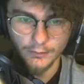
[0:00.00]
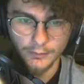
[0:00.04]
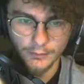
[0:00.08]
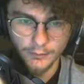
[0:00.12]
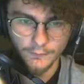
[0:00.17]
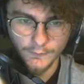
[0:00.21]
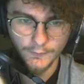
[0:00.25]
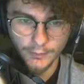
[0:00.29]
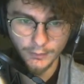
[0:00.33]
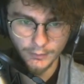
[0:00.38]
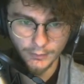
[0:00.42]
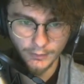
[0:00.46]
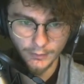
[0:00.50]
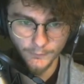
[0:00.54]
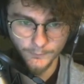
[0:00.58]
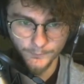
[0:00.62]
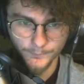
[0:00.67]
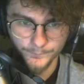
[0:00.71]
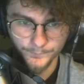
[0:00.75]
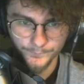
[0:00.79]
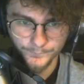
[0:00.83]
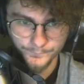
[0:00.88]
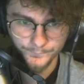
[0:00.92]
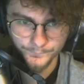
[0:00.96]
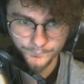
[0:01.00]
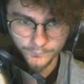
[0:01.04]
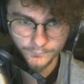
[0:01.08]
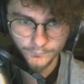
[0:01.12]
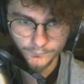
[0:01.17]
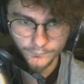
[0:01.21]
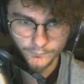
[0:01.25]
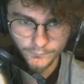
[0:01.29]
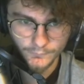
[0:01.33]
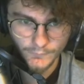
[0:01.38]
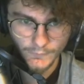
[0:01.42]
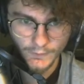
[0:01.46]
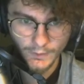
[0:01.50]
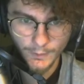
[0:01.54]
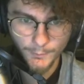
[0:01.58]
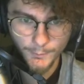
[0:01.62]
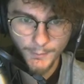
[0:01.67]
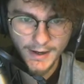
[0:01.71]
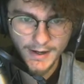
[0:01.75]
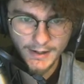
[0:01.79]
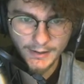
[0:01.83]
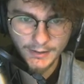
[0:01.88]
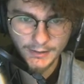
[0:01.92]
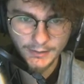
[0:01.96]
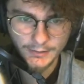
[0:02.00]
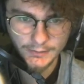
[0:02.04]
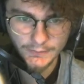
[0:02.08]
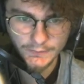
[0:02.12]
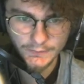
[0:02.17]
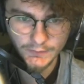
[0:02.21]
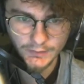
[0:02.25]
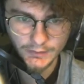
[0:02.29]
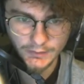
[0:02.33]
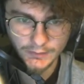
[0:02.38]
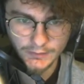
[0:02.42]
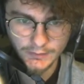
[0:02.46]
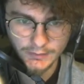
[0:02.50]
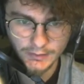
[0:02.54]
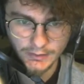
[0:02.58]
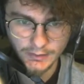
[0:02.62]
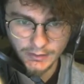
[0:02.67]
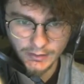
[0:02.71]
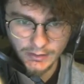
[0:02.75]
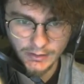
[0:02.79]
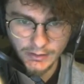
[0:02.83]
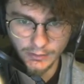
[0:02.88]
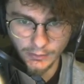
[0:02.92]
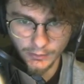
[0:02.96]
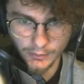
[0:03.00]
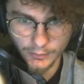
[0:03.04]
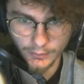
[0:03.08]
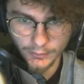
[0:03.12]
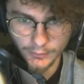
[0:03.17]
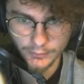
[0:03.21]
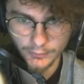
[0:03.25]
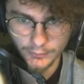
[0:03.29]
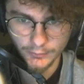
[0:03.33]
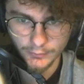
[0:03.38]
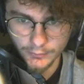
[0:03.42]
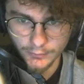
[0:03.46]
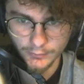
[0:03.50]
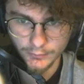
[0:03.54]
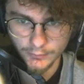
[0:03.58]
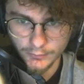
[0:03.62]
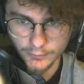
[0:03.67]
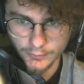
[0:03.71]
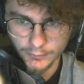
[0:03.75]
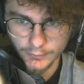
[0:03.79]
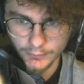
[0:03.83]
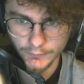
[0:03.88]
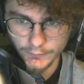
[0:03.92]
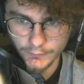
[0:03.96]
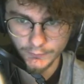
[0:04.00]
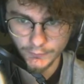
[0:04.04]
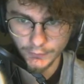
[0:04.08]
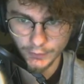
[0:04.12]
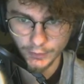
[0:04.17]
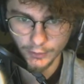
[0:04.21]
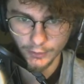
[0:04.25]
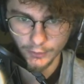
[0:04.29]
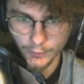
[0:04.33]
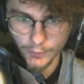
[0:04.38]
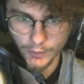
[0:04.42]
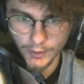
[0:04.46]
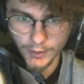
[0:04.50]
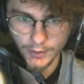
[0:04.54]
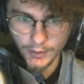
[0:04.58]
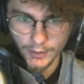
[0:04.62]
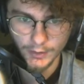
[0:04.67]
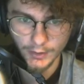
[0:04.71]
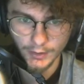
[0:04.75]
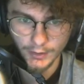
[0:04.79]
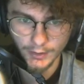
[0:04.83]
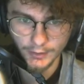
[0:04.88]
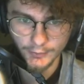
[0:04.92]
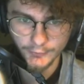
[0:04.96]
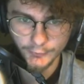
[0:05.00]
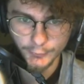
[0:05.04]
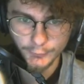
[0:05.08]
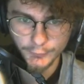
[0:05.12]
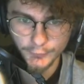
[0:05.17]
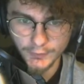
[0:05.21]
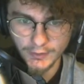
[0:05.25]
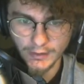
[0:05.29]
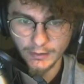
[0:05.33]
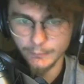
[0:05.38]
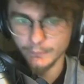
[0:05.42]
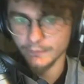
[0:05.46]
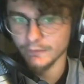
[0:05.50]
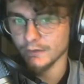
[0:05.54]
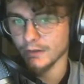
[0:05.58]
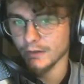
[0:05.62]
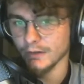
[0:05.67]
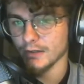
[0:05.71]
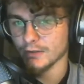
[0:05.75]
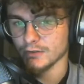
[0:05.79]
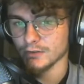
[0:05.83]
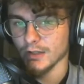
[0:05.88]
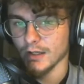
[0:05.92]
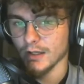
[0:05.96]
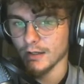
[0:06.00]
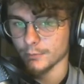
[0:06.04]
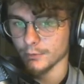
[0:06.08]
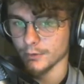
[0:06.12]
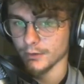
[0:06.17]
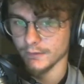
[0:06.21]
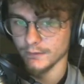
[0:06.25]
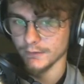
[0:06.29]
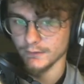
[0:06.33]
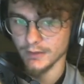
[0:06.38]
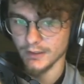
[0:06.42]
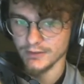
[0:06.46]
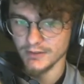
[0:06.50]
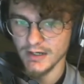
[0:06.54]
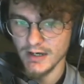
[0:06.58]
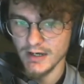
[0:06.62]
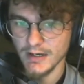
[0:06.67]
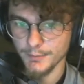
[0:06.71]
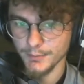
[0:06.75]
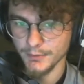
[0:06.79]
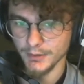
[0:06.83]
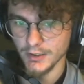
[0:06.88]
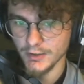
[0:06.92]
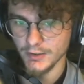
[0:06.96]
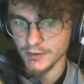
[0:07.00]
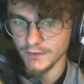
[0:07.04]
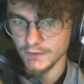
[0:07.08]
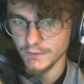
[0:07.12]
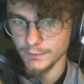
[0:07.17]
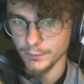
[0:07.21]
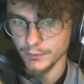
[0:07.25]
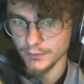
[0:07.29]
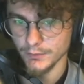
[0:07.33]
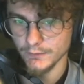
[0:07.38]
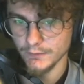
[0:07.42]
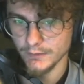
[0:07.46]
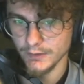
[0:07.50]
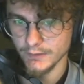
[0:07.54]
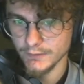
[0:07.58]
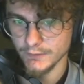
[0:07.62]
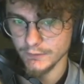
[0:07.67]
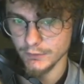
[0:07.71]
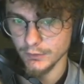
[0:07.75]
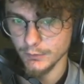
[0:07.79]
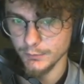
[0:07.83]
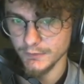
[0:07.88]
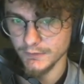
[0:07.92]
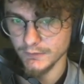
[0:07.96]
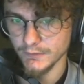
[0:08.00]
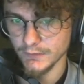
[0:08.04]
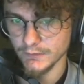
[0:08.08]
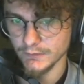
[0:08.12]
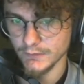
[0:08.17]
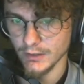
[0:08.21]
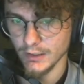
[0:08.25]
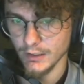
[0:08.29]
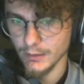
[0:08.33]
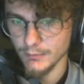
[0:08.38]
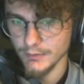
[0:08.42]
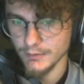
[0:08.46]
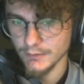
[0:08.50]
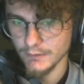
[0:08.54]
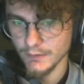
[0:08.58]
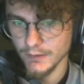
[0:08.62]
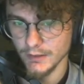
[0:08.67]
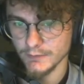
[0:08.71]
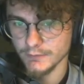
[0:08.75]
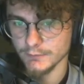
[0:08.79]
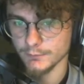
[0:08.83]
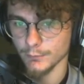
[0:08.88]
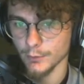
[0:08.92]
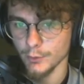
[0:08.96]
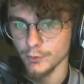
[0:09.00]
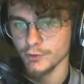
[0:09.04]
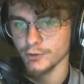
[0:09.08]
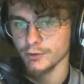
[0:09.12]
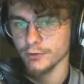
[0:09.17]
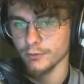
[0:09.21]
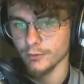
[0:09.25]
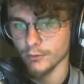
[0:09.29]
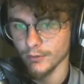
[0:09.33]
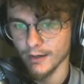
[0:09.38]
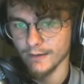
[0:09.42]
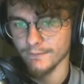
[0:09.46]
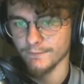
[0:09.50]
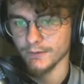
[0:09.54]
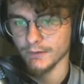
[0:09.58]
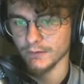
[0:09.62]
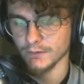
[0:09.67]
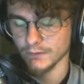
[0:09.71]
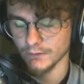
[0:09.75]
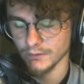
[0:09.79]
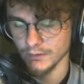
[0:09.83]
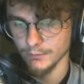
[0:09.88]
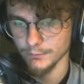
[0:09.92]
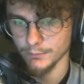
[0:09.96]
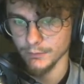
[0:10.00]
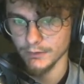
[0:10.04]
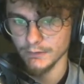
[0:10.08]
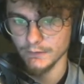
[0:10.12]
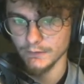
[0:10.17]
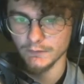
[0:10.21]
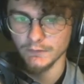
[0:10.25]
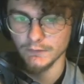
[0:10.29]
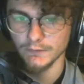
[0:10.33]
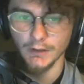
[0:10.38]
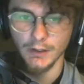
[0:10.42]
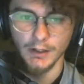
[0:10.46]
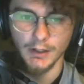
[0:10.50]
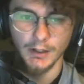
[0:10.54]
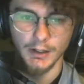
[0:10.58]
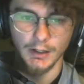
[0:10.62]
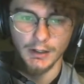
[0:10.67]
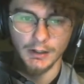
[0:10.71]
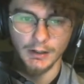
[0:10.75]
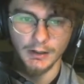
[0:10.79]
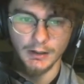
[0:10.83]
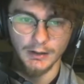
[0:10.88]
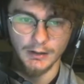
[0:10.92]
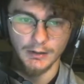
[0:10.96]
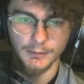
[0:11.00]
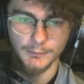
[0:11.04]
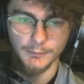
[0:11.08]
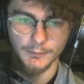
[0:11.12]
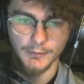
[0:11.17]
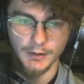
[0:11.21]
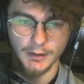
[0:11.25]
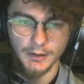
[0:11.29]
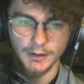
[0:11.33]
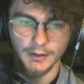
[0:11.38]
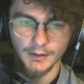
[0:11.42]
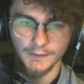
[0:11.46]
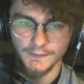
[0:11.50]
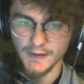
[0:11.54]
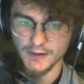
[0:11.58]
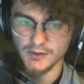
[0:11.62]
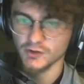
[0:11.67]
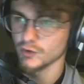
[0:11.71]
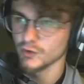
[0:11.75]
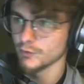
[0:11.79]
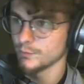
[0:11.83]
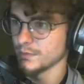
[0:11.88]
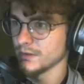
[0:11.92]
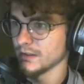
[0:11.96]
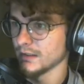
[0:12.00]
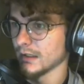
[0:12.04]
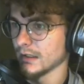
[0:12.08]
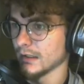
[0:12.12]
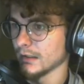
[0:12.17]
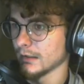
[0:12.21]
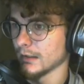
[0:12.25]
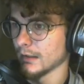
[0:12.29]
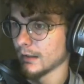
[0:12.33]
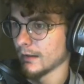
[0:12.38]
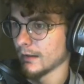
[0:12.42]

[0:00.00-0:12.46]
There you go. Mac is in here. So, username /library/application support /adobe/common/motion graphics templates. That should be it.